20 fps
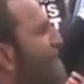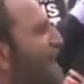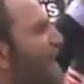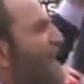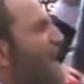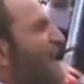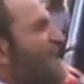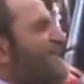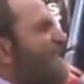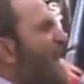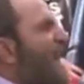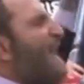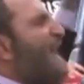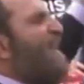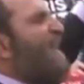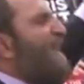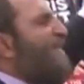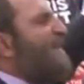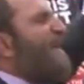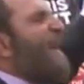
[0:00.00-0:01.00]
because I
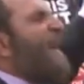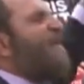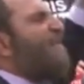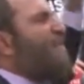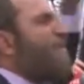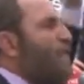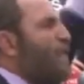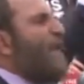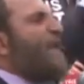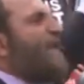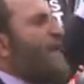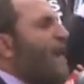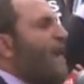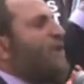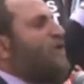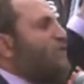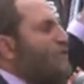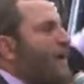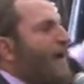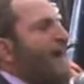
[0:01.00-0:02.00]
live in a free
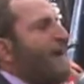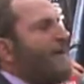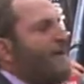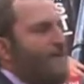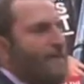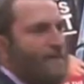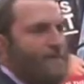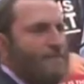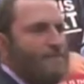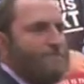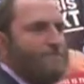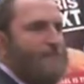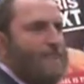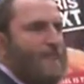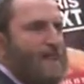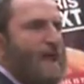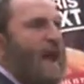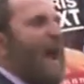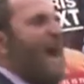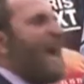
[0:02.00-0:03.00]
country,
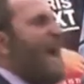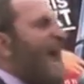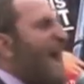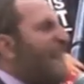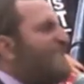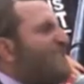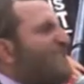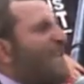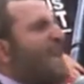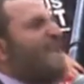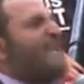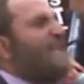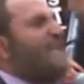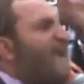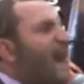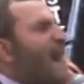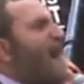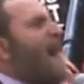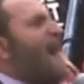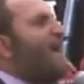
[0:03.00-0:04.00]
I ask that
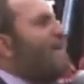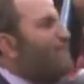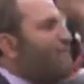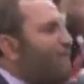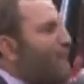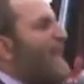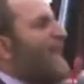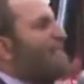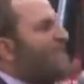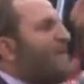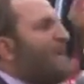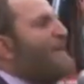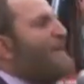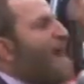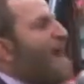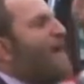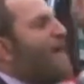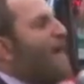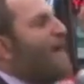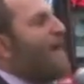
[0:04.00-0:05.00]
God bless
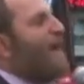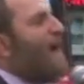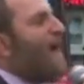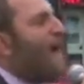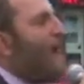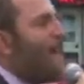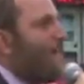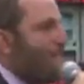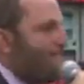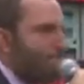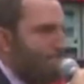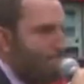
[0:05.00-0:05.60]
America.